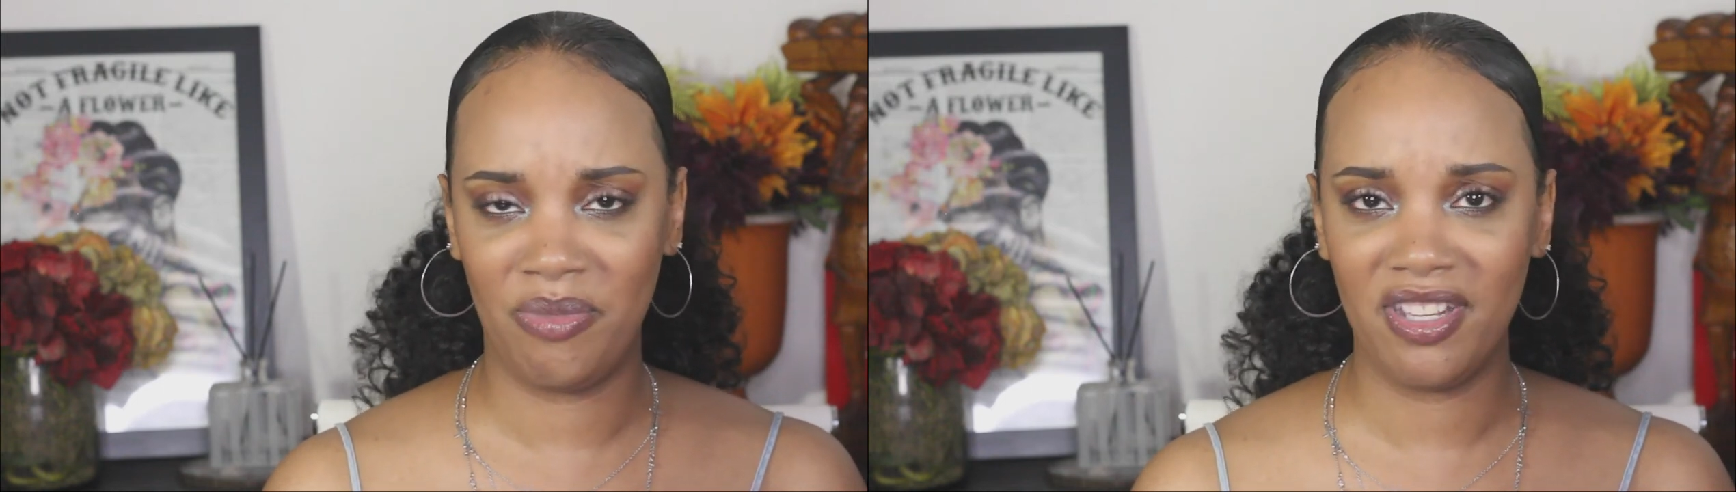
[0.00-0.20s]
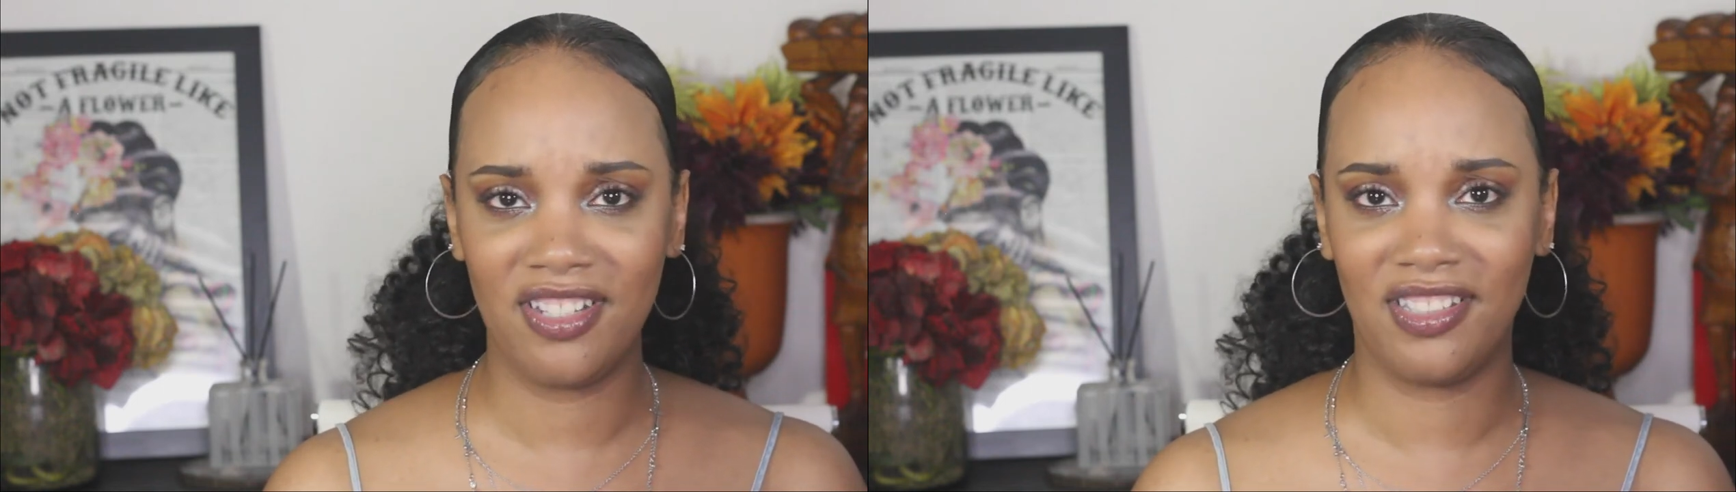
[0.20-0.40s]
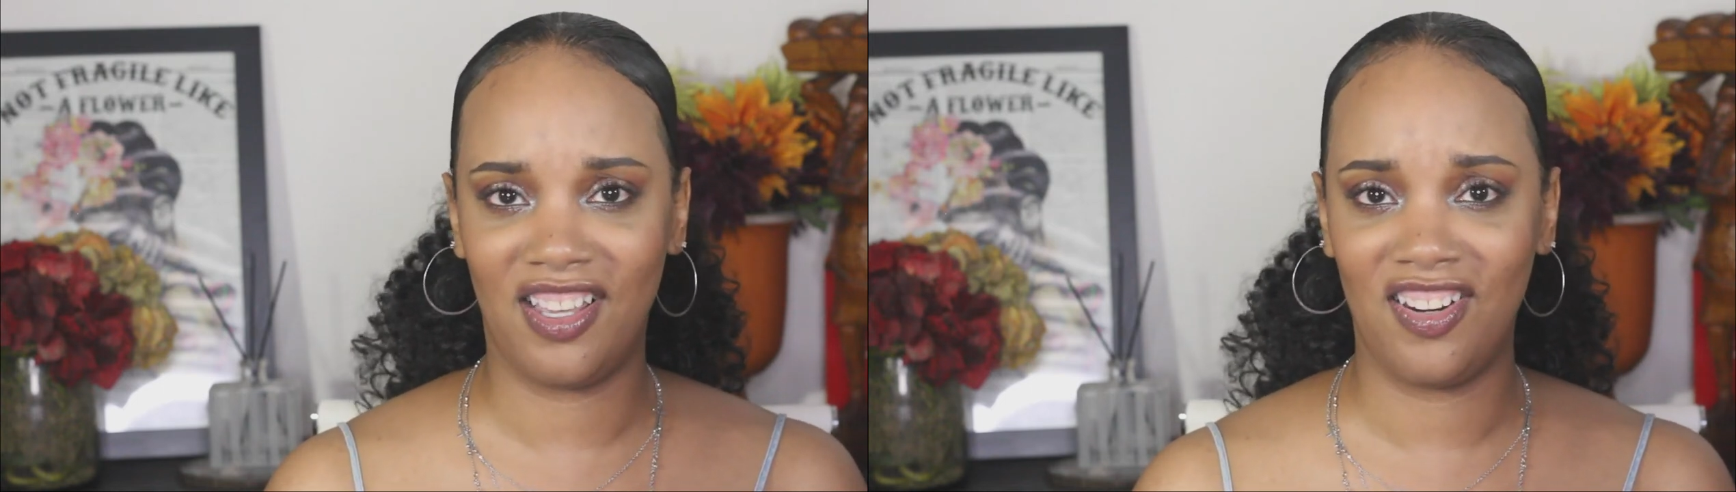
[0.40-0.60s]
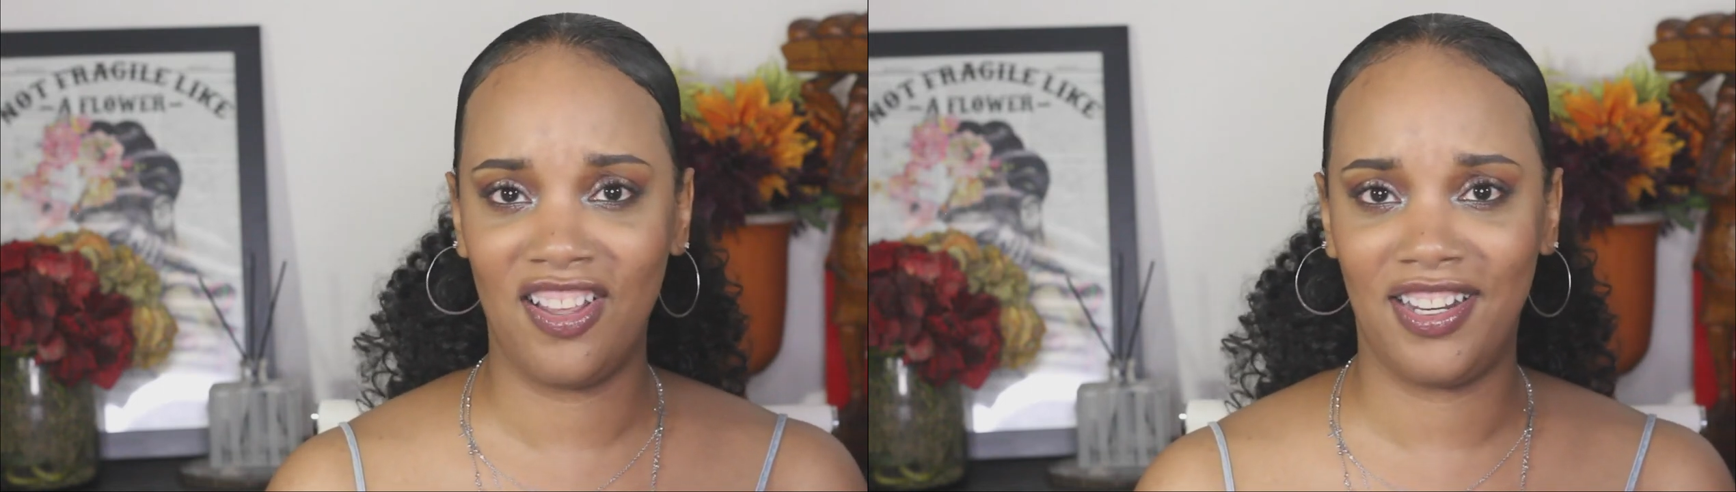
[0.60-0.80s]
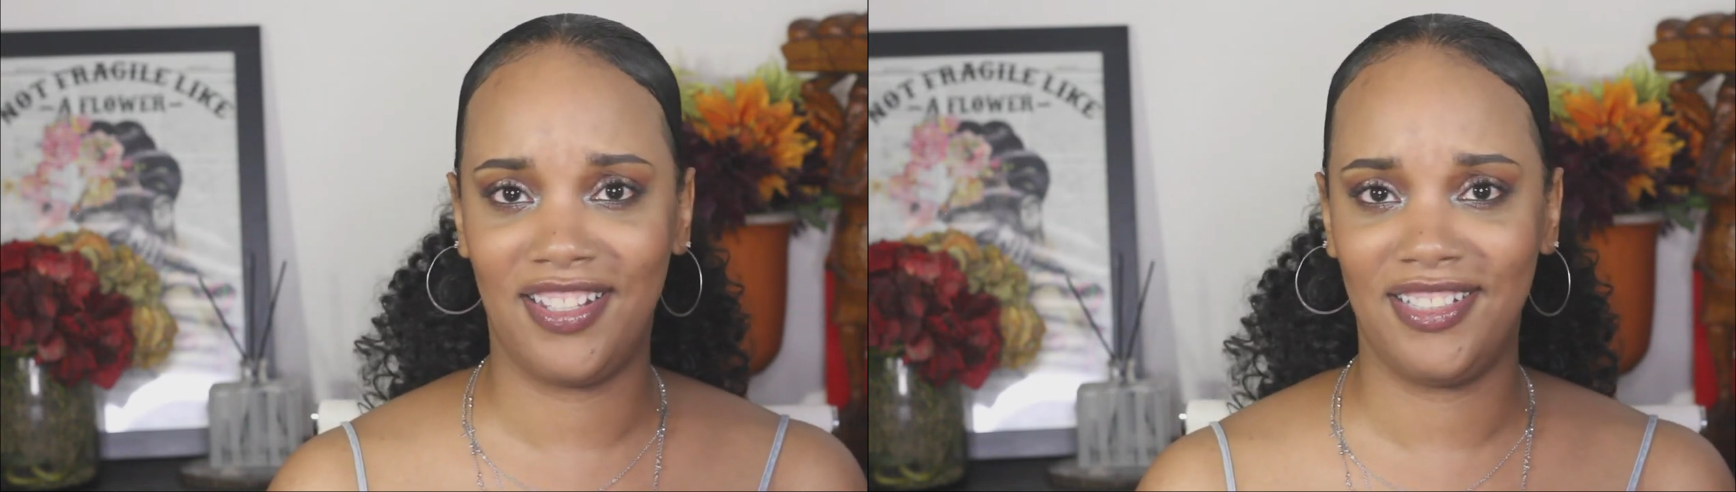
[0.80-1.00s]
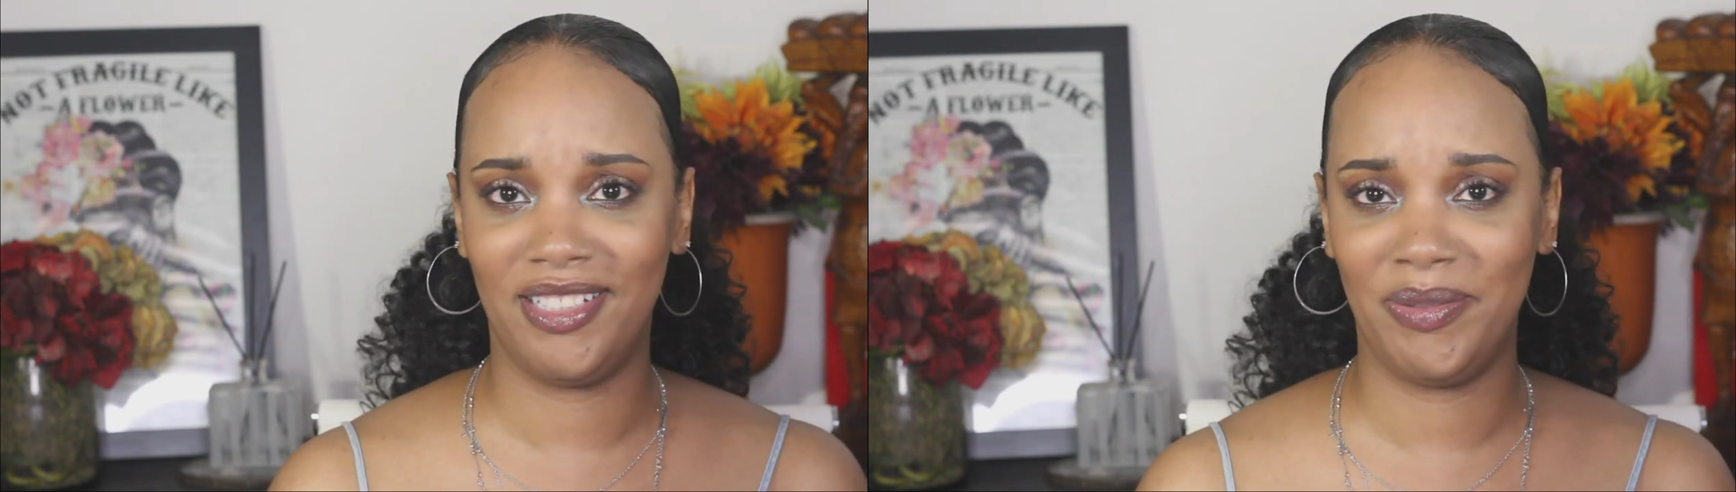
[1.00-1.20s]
putting a lot on it,